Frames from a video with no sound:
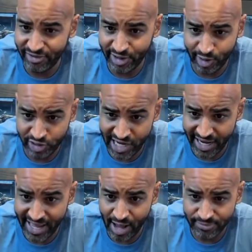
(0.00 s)
I'm gonna go check
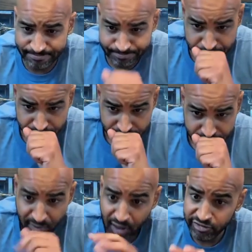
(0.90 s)
it out.
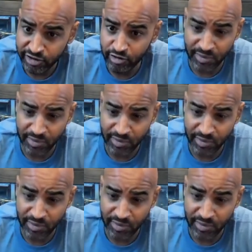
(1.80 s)
Excuse